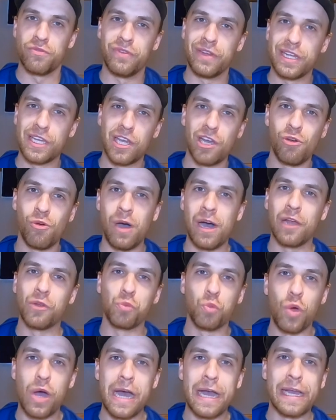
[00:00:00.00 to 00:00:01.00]
video
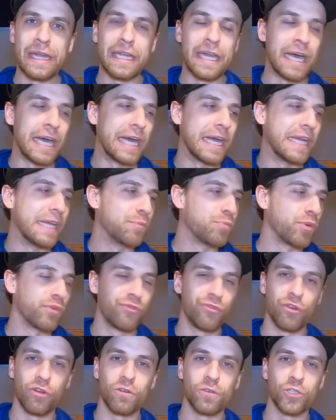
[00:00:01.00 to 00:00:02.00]
on why I
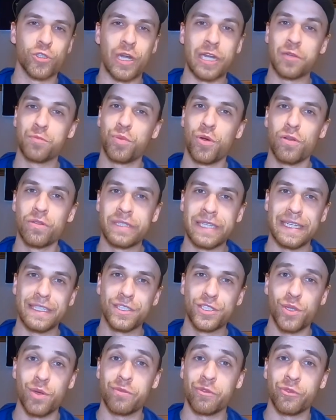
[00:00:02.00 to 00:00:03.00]
prefer trekking pole
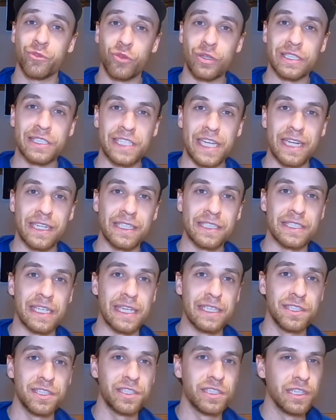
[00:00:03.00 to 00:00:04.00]
tents over freestanding
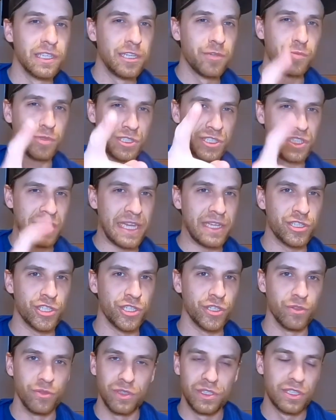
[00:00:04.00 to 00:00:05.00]
tents, but stay
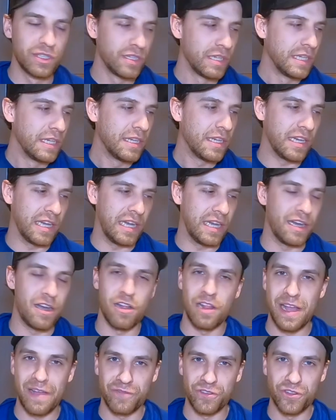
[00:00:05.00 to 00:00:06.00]
tuned. Uh,
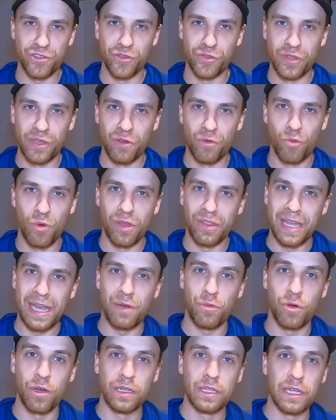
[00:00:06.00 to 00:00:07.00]
I'll have to do the, well,
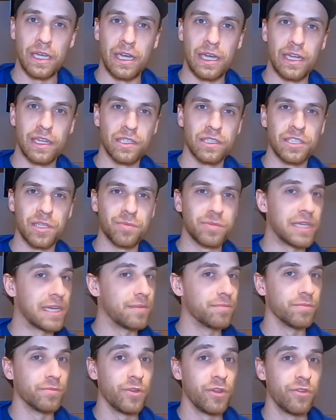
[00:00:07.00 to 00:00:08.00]
that one uh,
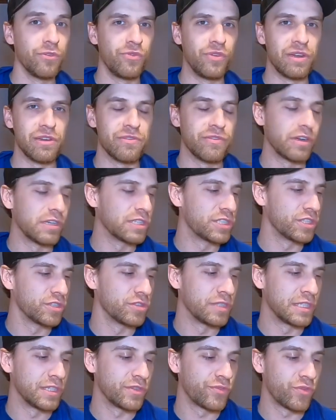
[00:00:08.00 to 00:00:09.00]
sometime very, very
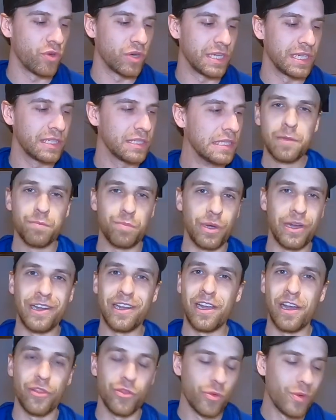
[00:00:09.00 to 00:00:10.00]
soon here for you.
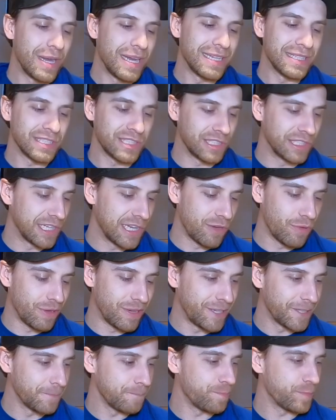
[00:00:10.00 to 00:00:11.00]
But otherwise, you know
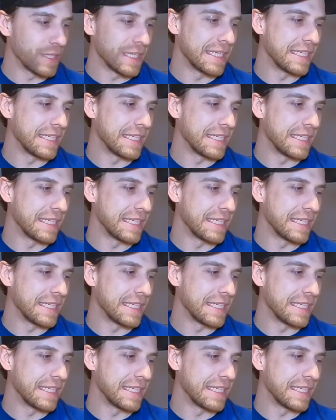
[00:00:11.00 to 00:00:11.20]
what?